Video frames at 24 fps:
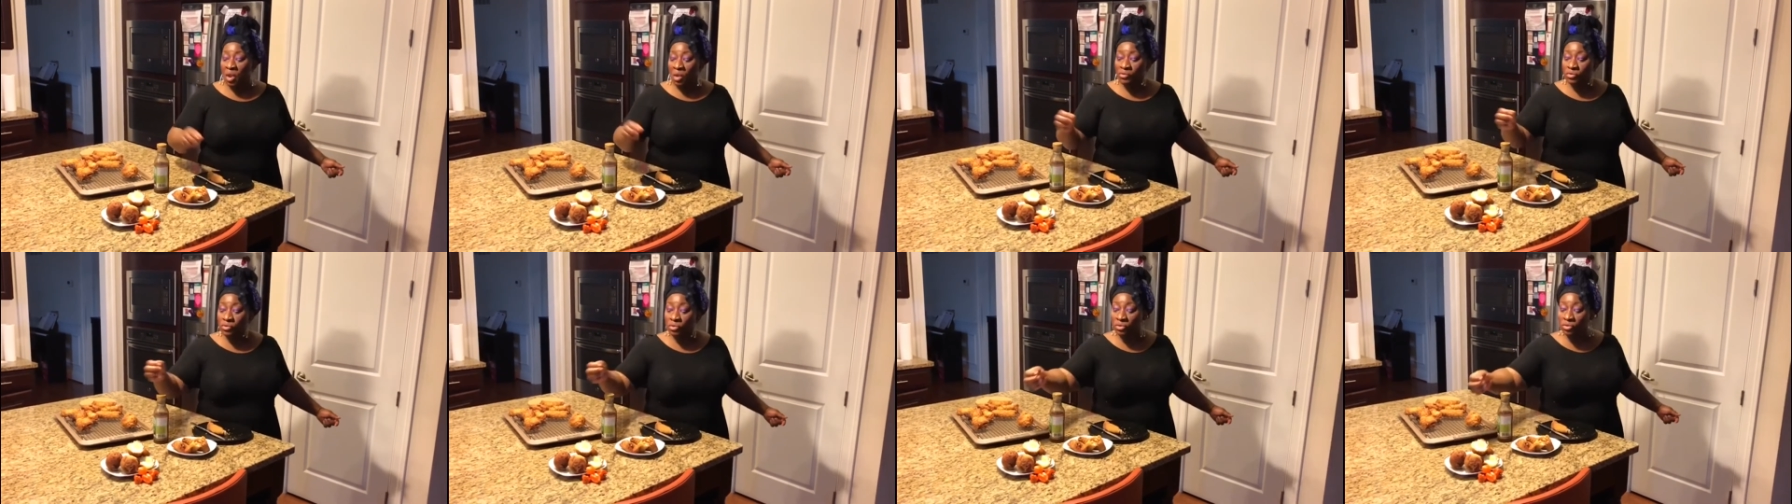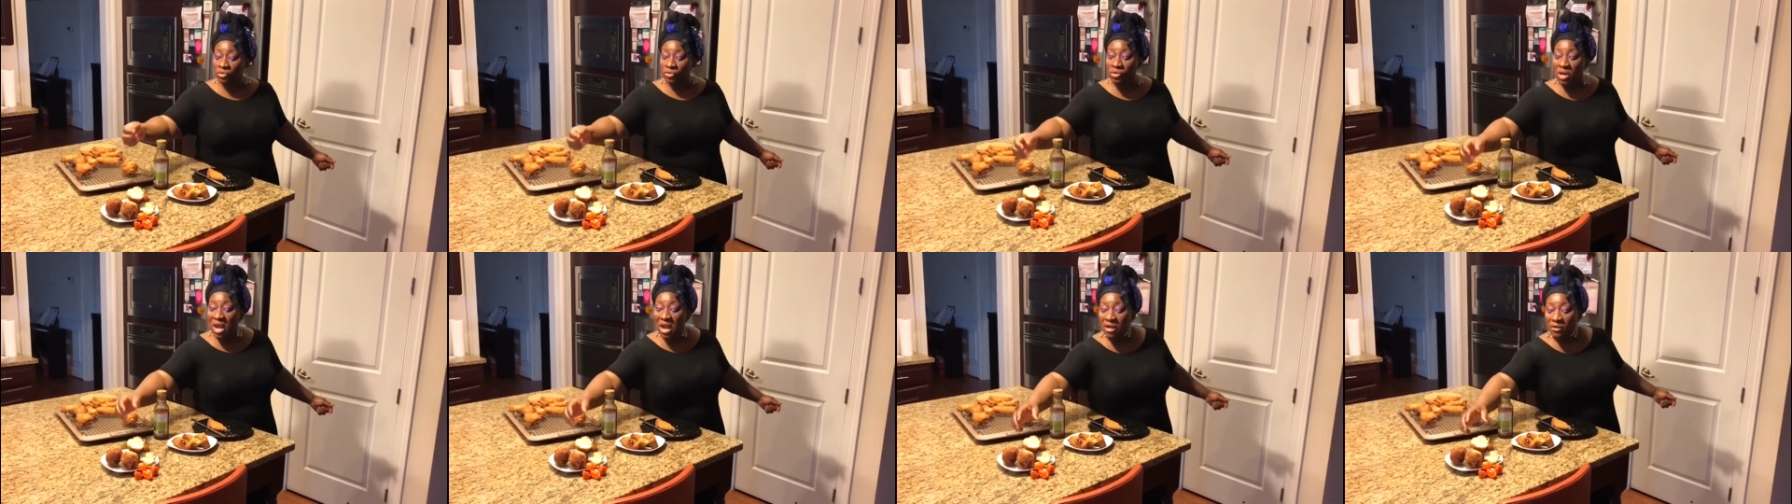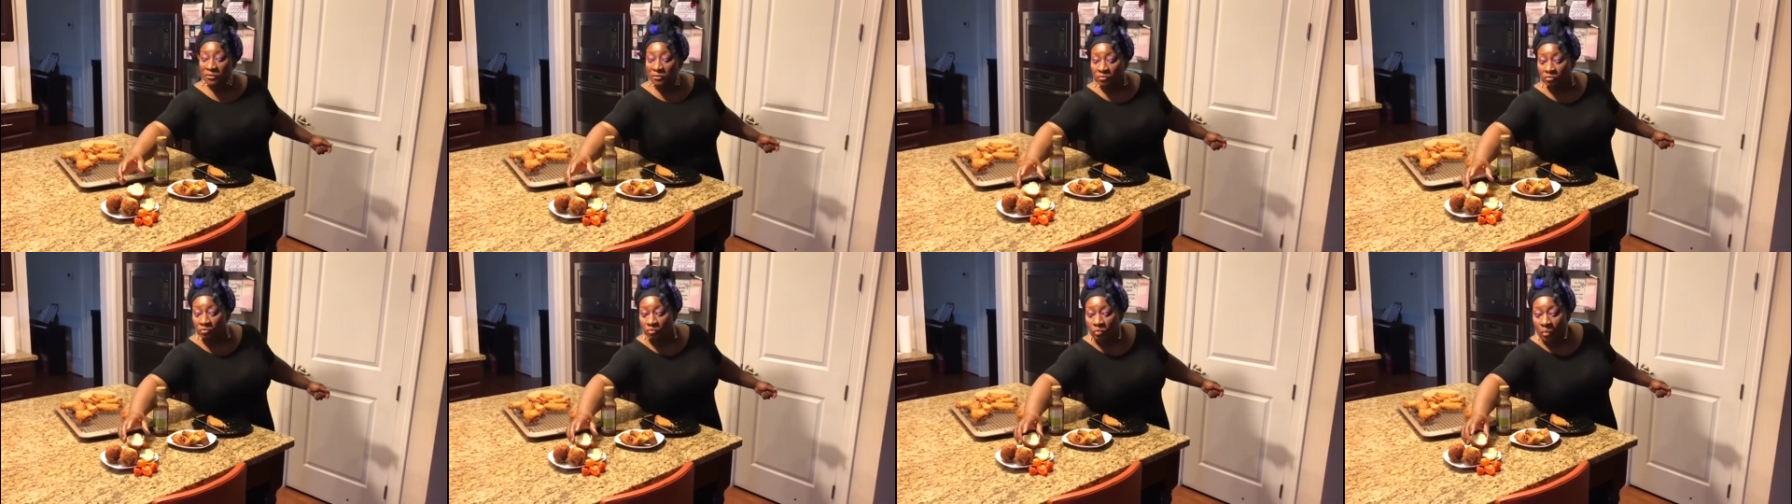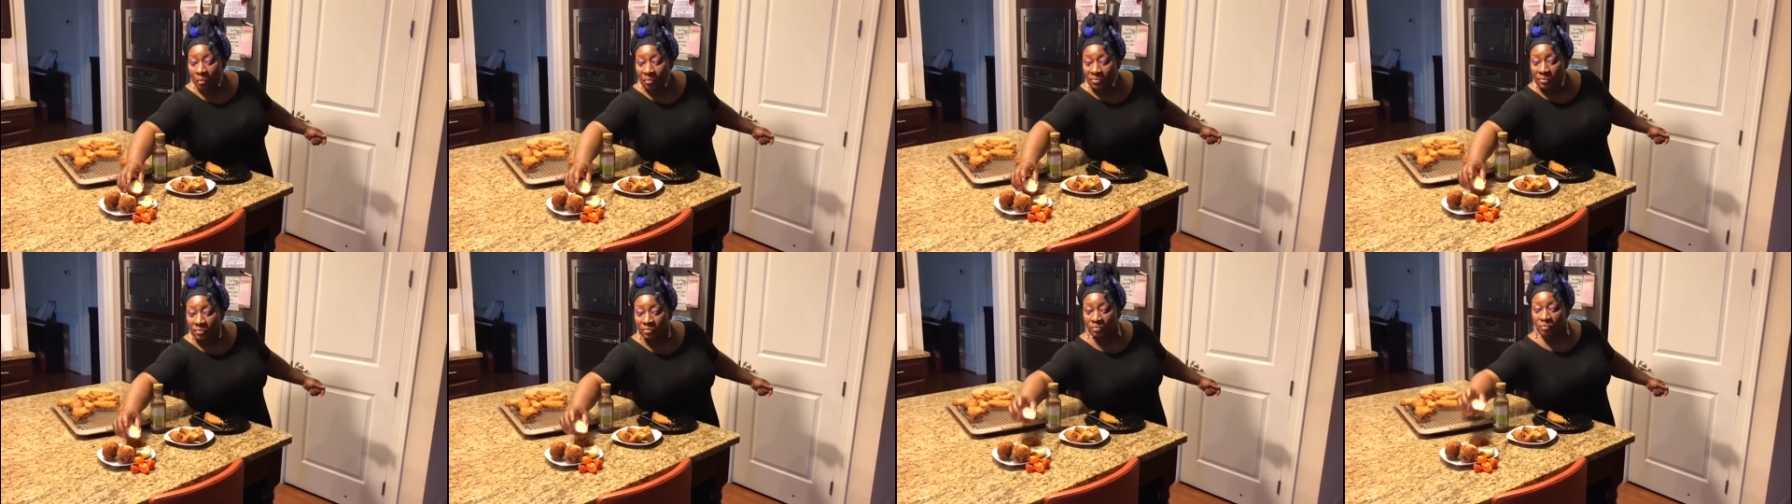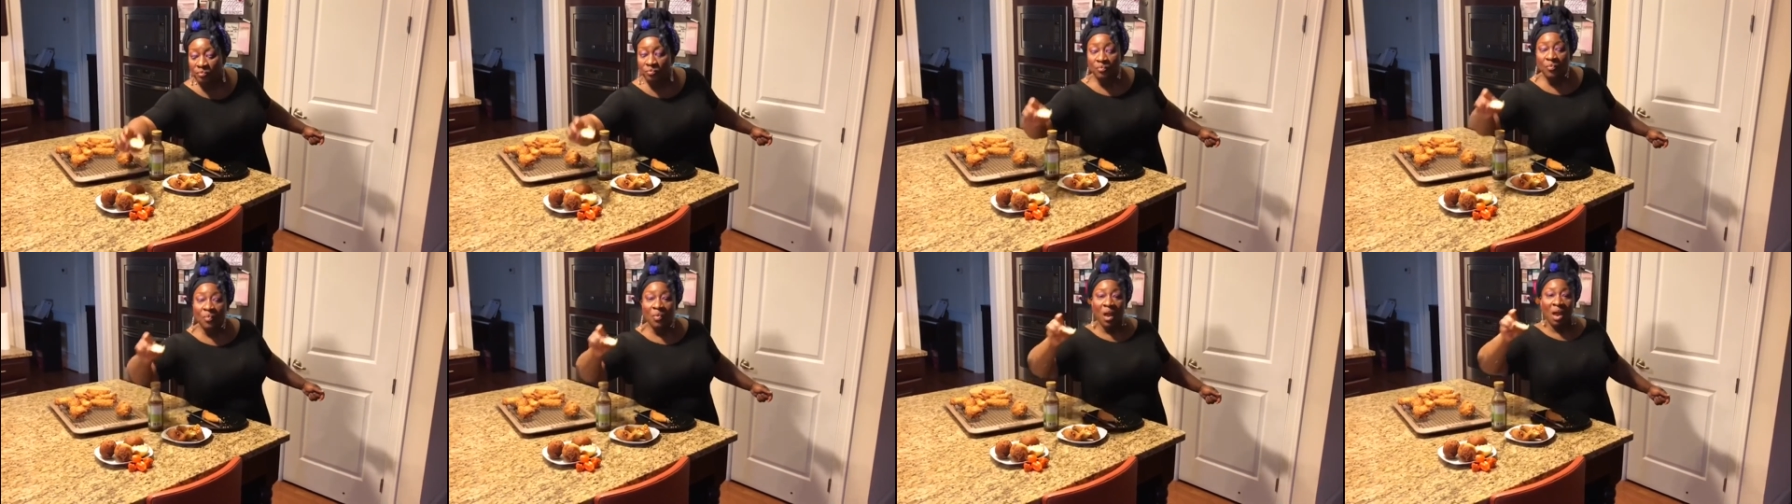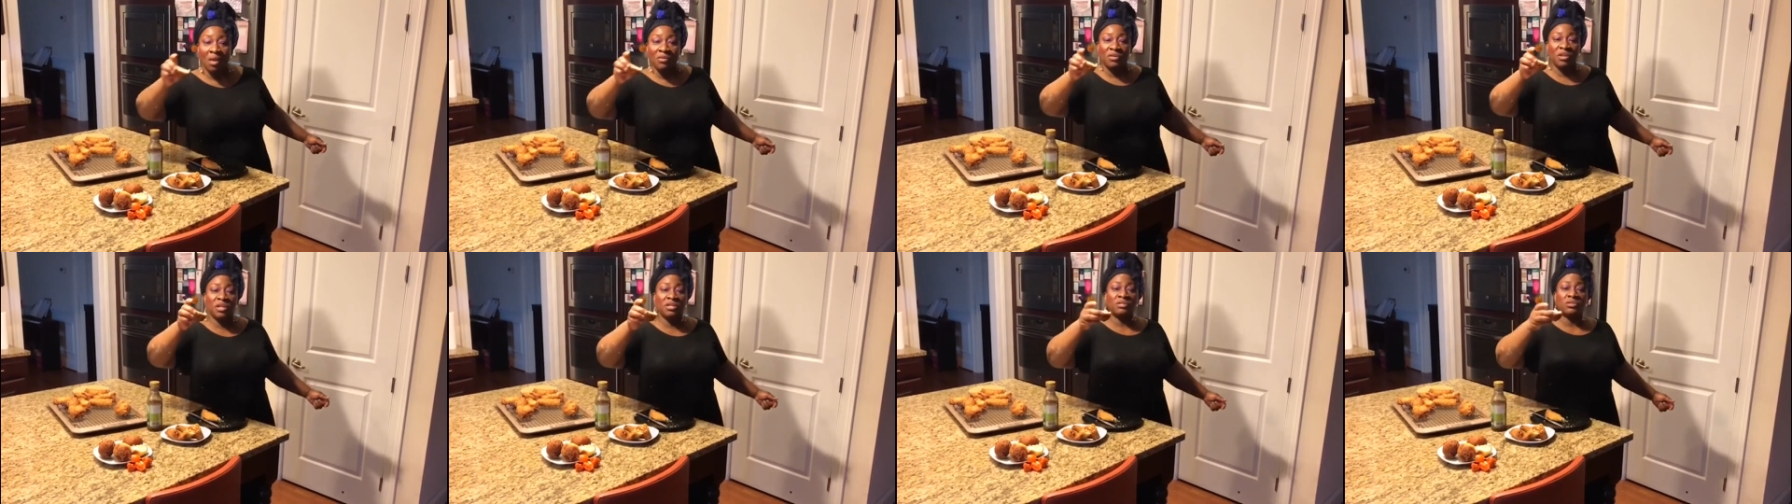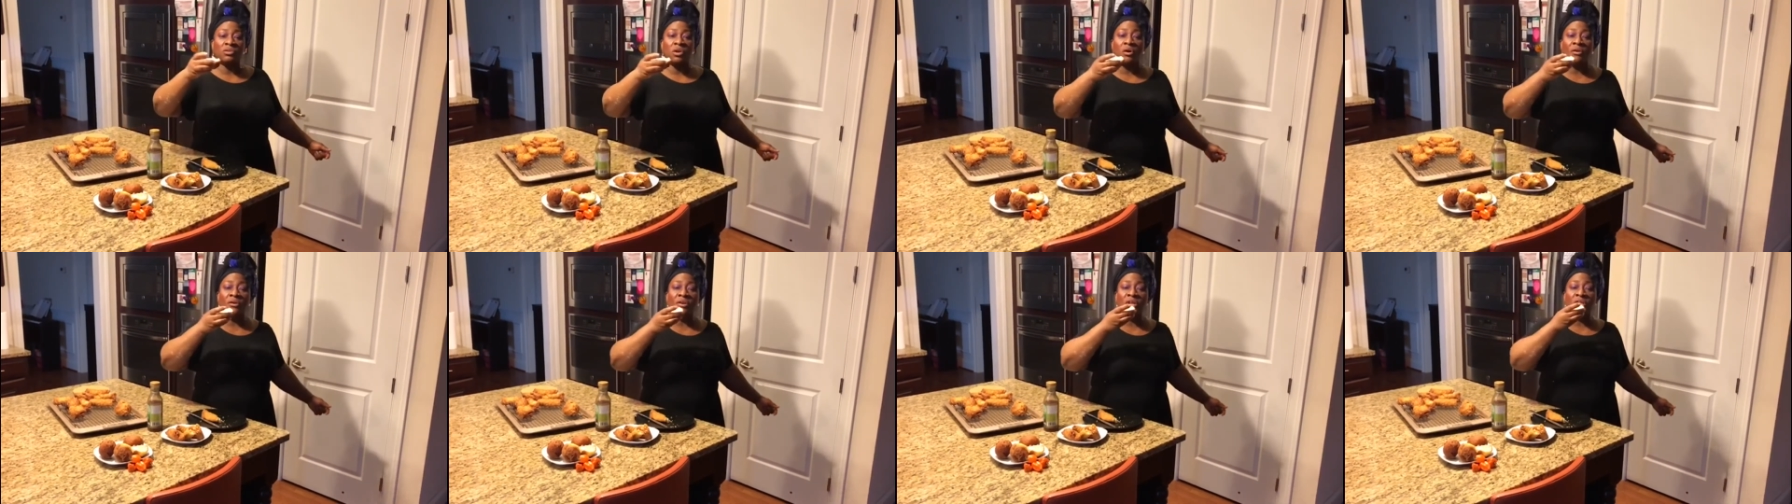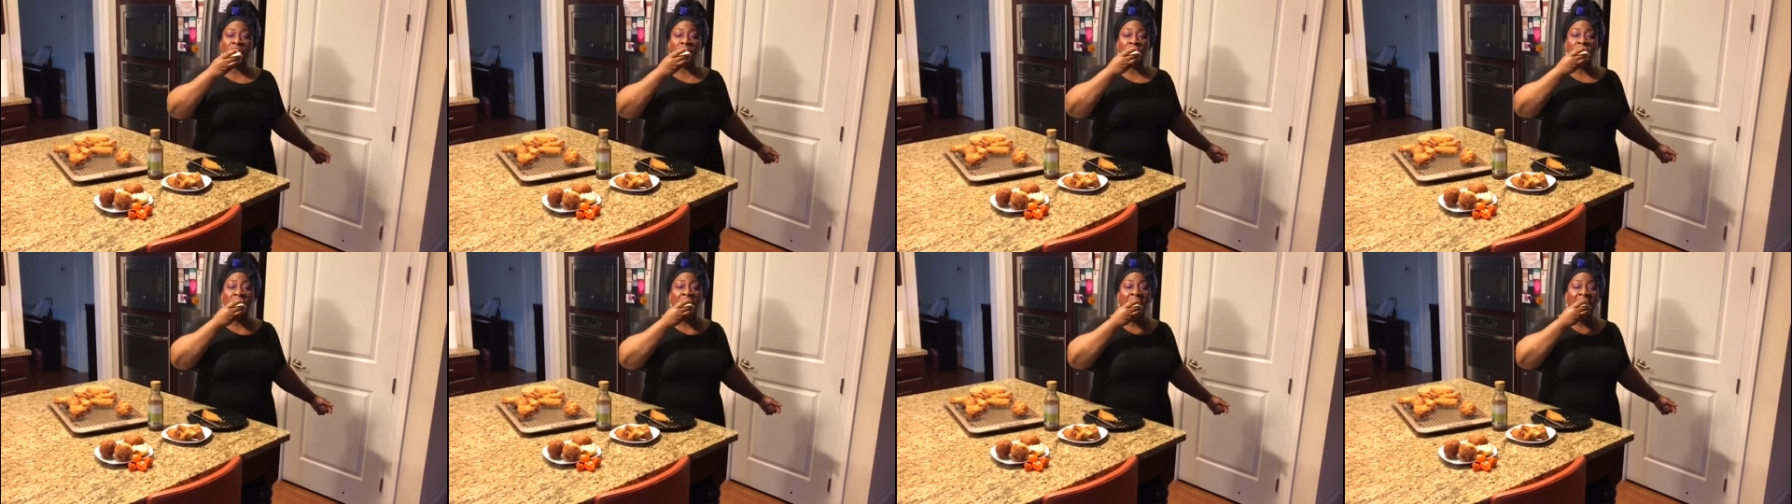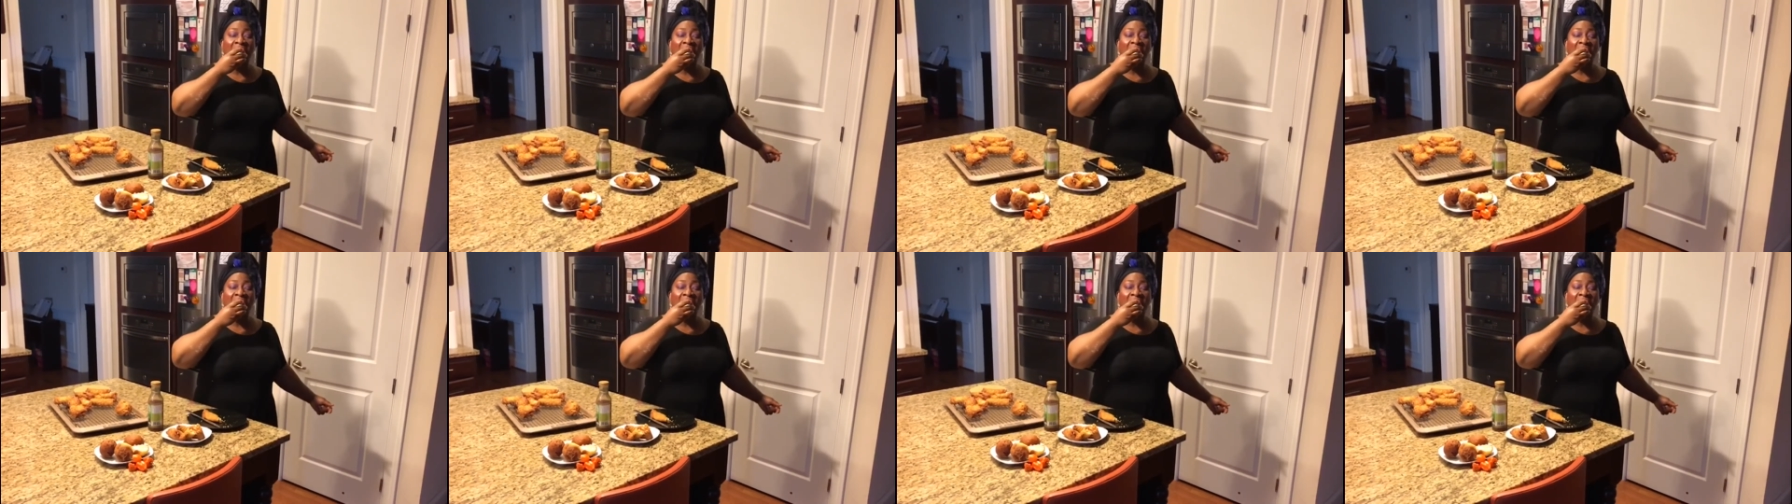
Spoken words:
So try this or this.